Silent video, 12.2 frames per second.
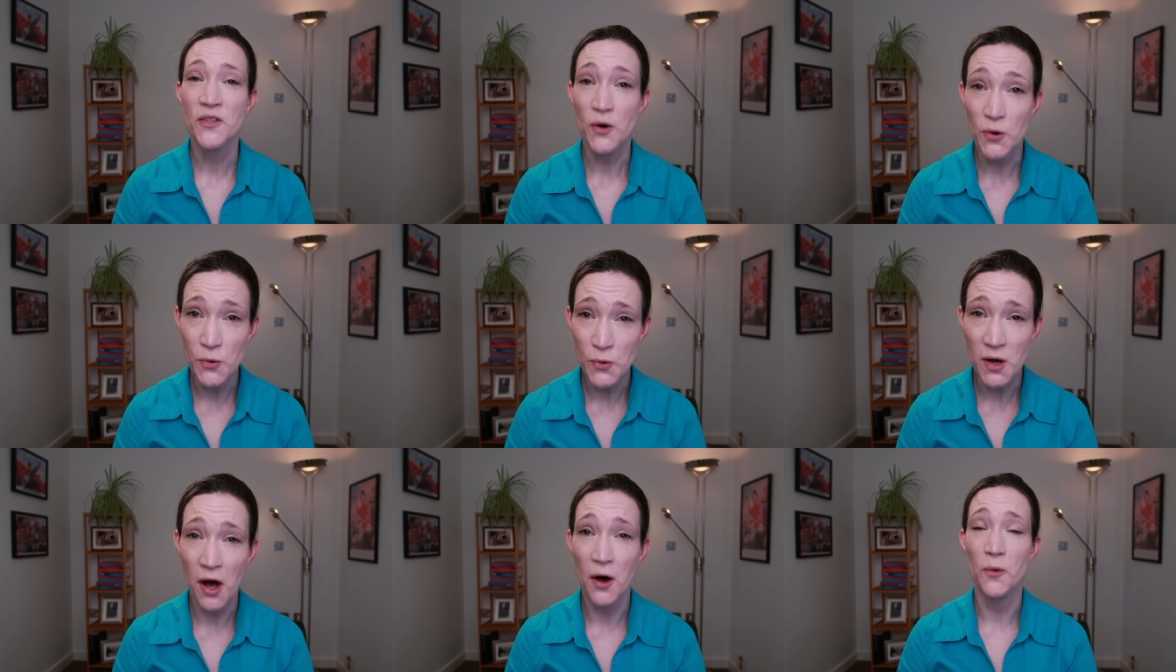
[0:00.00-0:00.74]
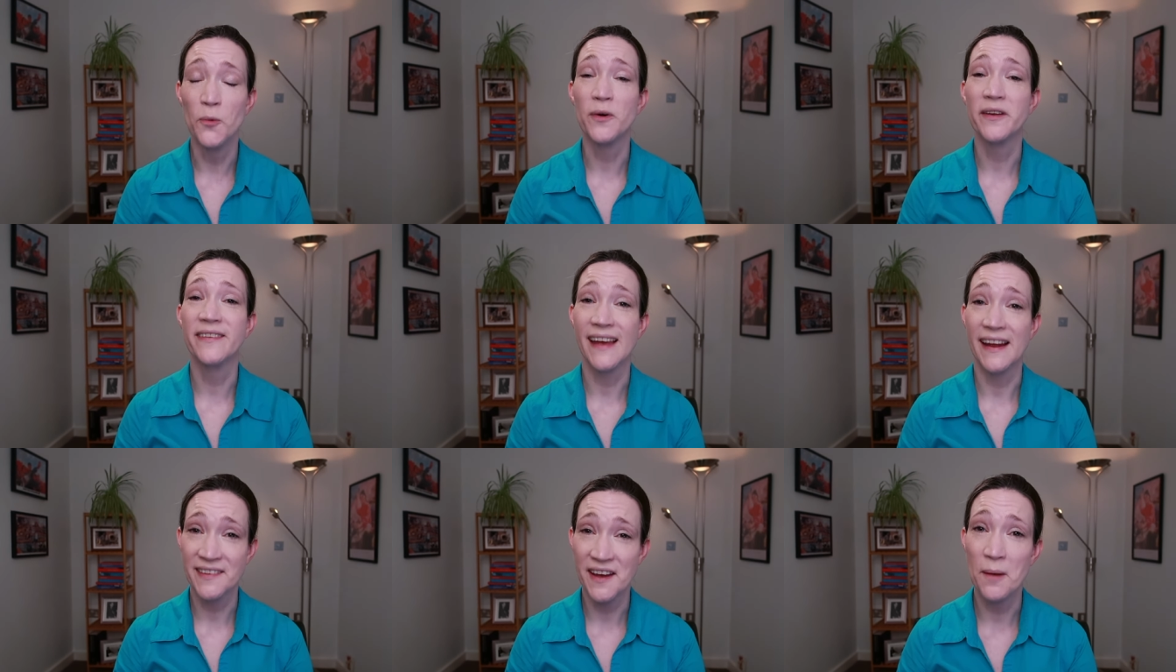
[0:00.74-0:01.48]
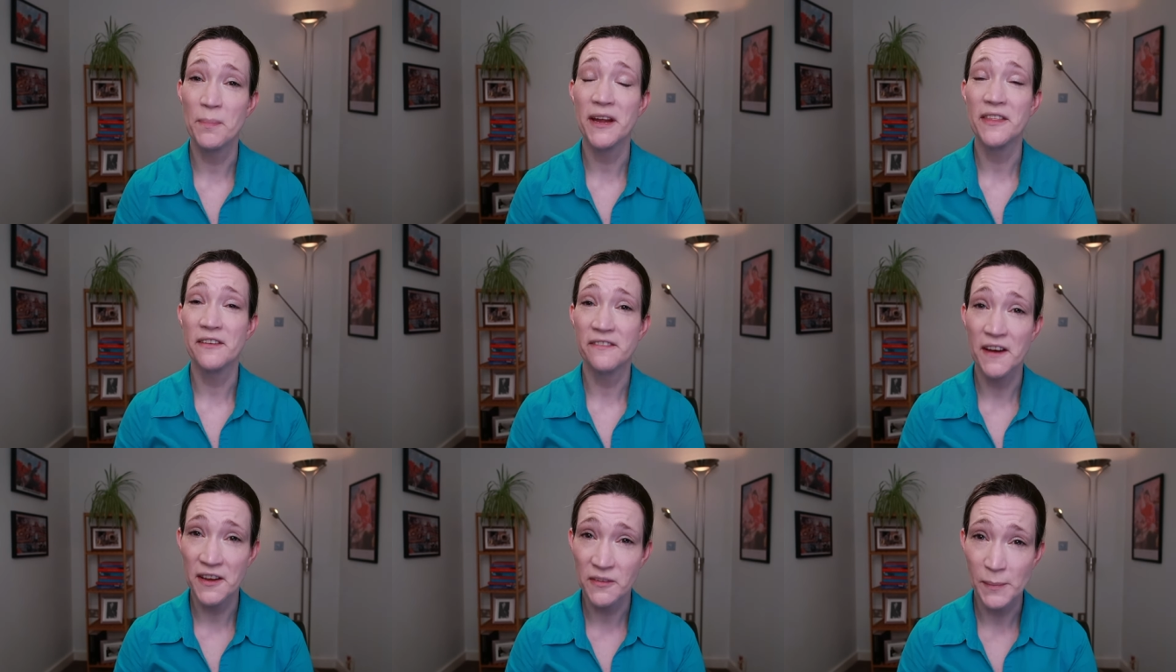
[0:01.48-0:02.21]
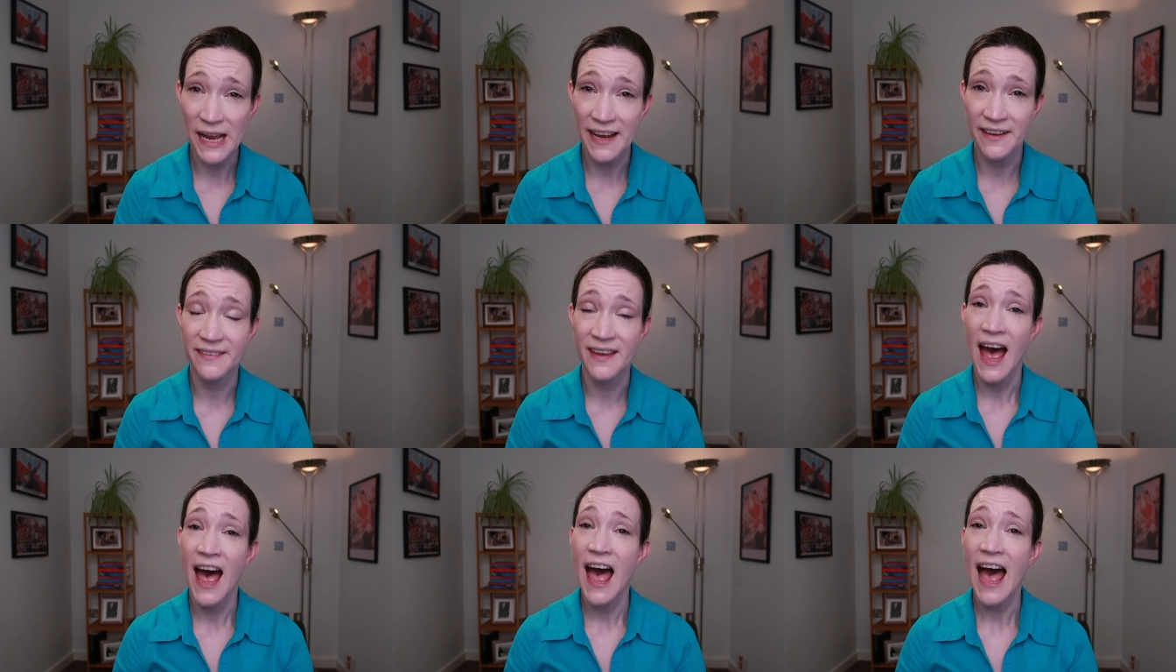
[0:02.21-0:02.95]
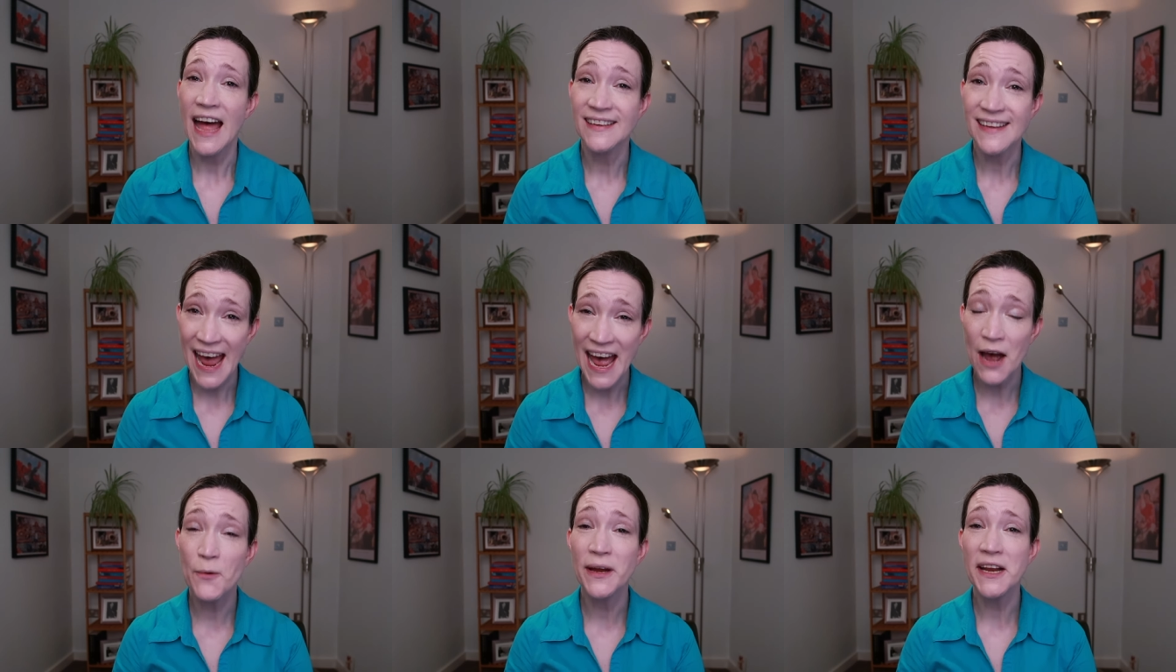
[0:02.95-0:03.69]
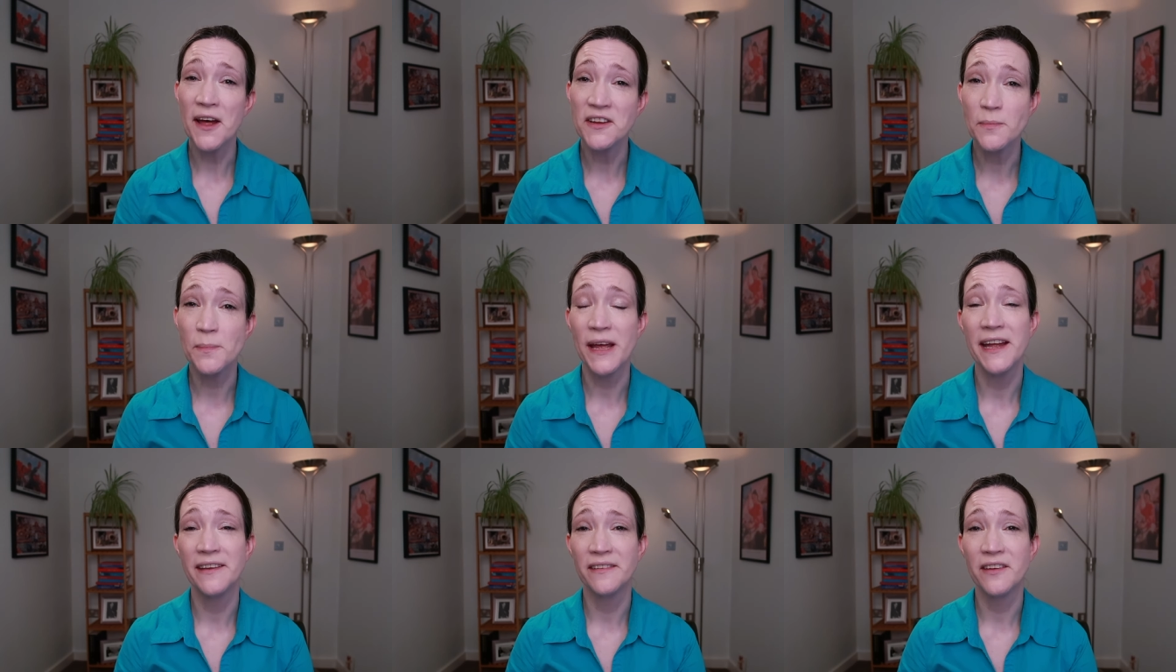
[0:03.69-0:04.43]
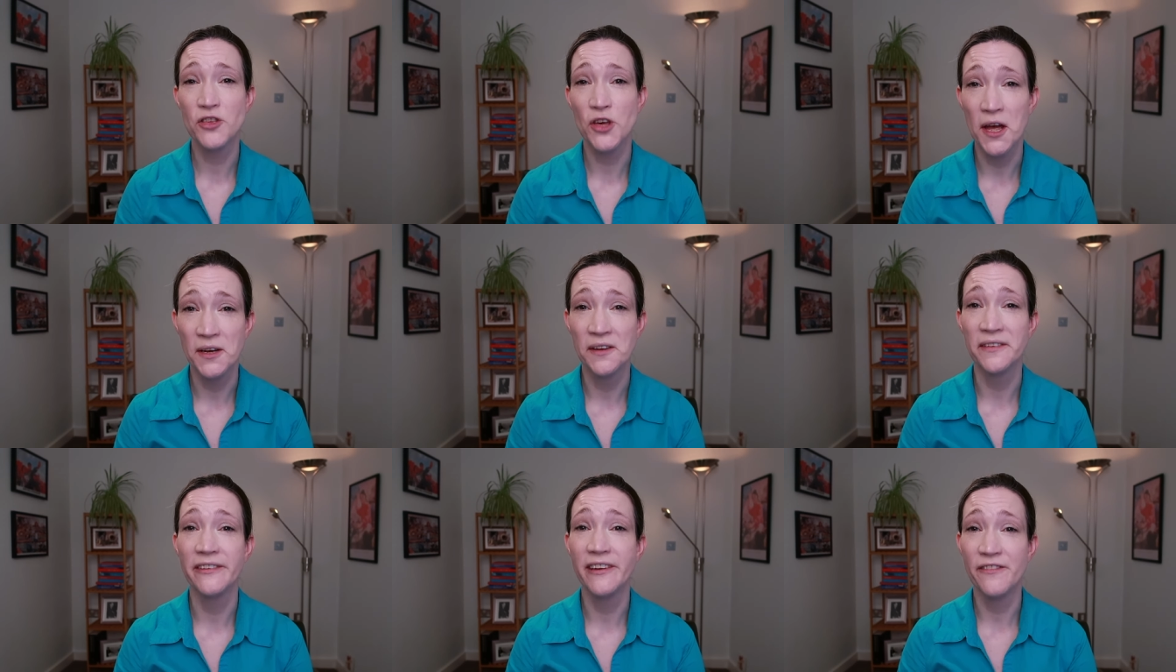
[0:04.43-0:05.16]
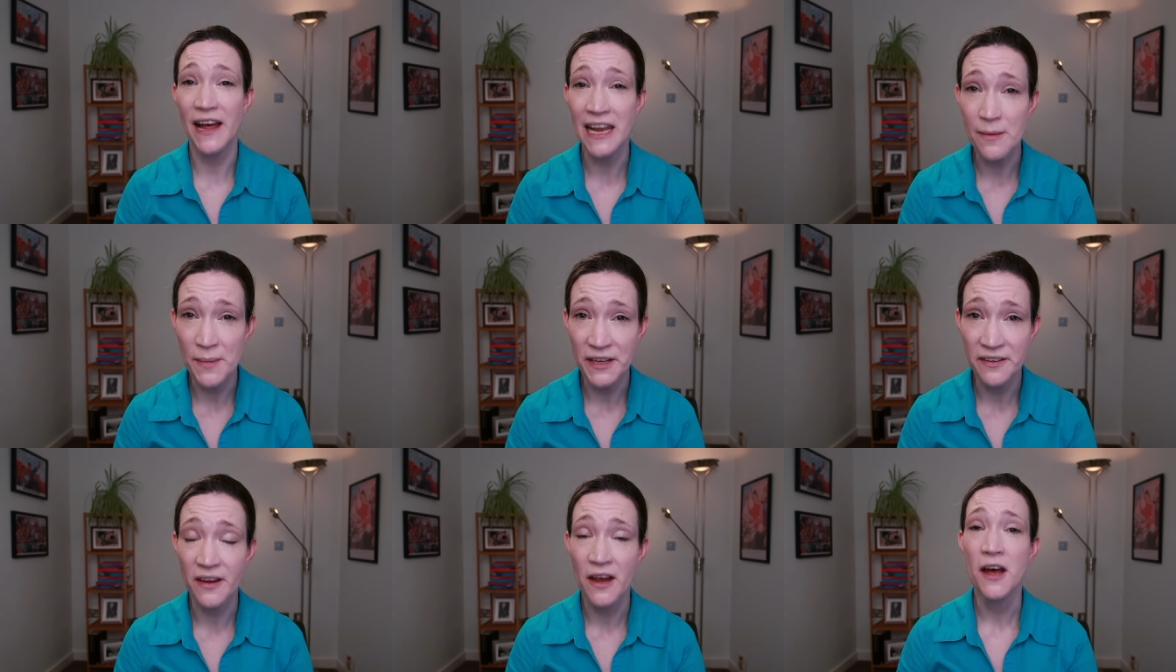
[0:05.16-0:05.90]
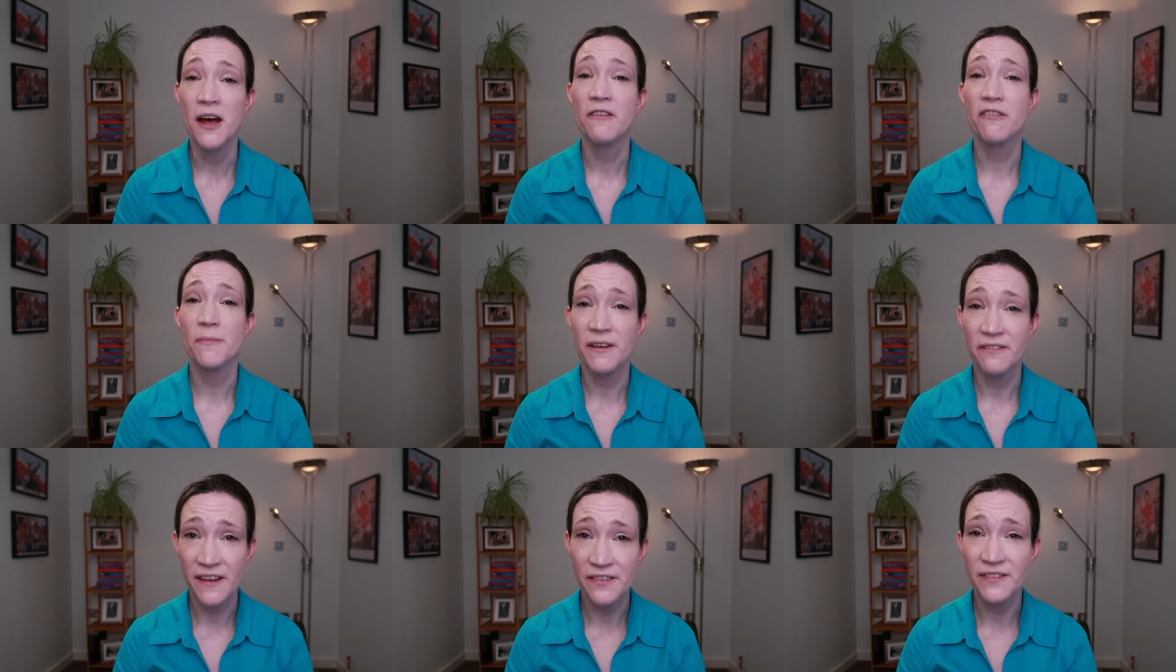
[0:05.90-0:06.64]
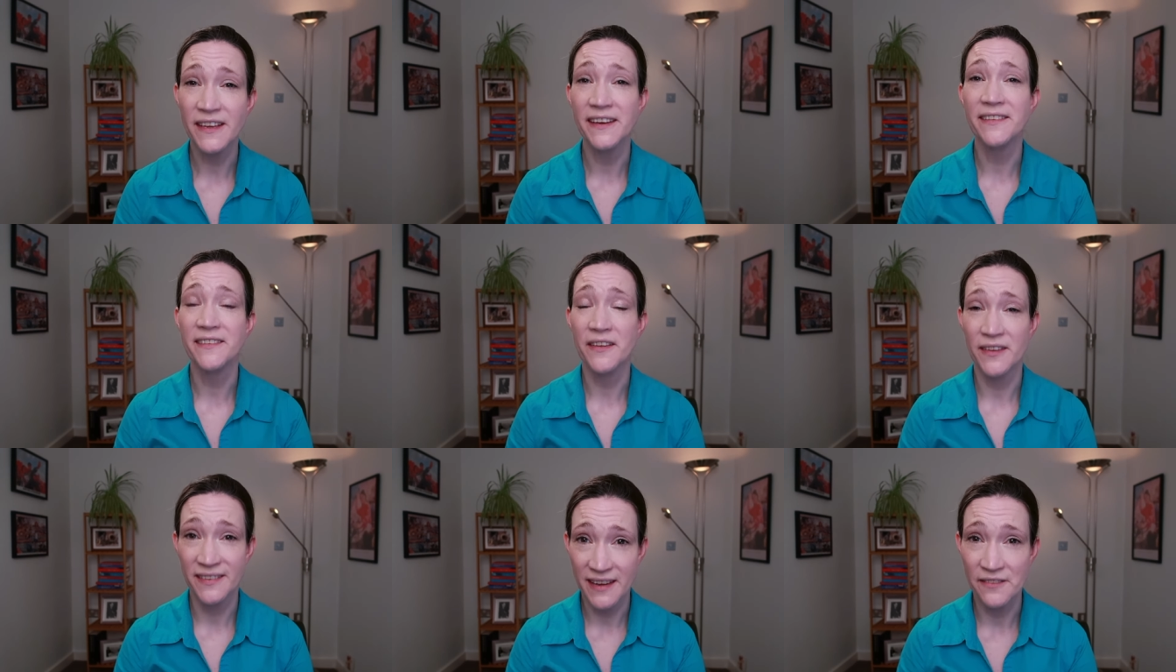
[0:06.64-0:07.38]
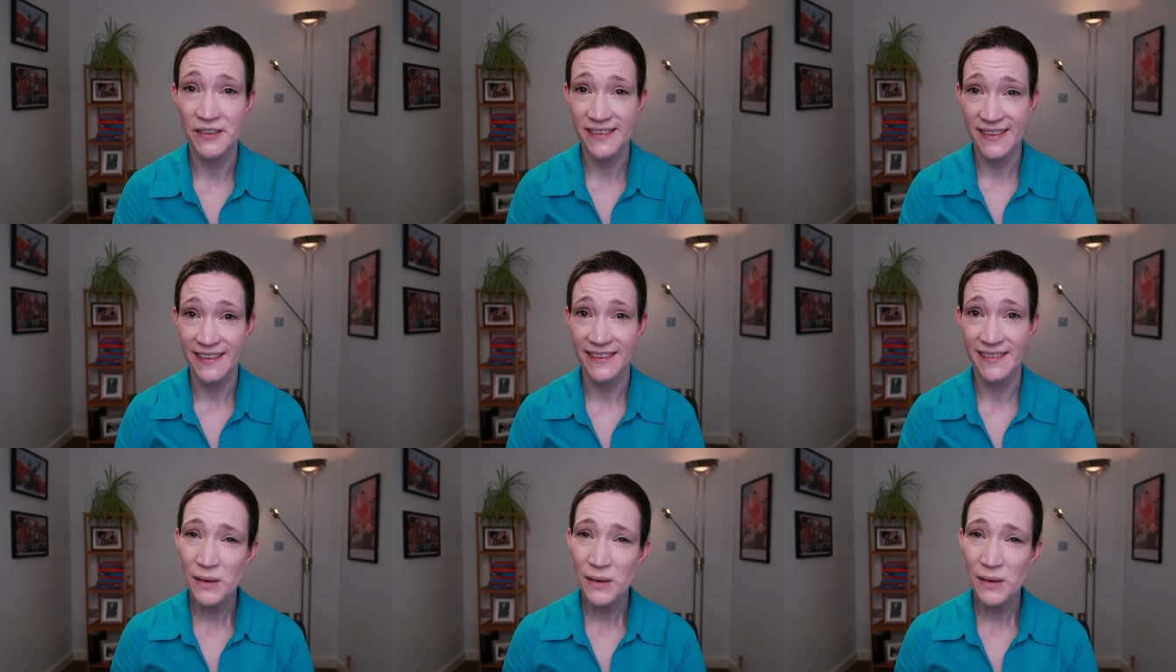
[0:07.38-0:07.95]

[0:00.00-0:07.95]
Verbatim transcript: the hukou was set up in the first place and how it underpinned China's development from the 50s to the 70s.